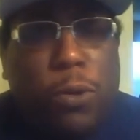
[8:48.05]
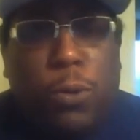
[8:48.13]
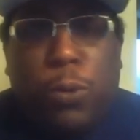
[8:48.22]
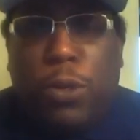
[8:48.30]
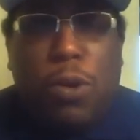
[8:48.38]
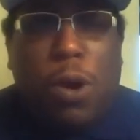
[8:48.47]

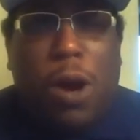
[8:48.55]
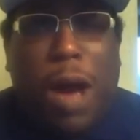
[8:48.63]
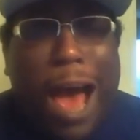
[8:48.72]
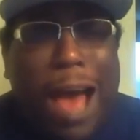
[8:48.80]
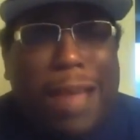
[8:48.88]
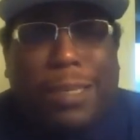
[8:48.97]
you know,
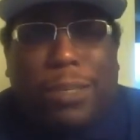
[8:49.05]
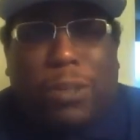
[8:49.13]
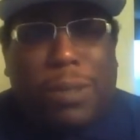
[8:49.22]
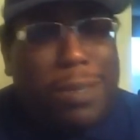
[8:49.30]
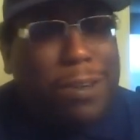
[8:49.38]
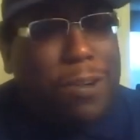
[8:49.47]
I
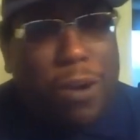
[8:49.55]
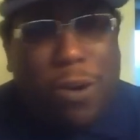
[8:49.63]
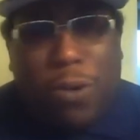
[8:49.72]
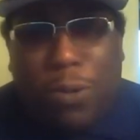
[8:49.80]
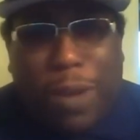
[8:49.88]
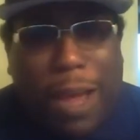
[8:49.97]
just, you
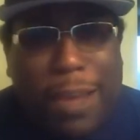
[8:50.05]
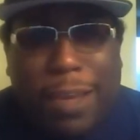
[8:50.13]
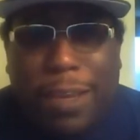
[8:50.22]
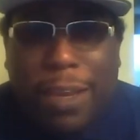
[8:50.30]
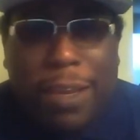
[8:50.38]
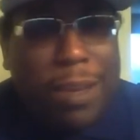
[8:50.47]
know, like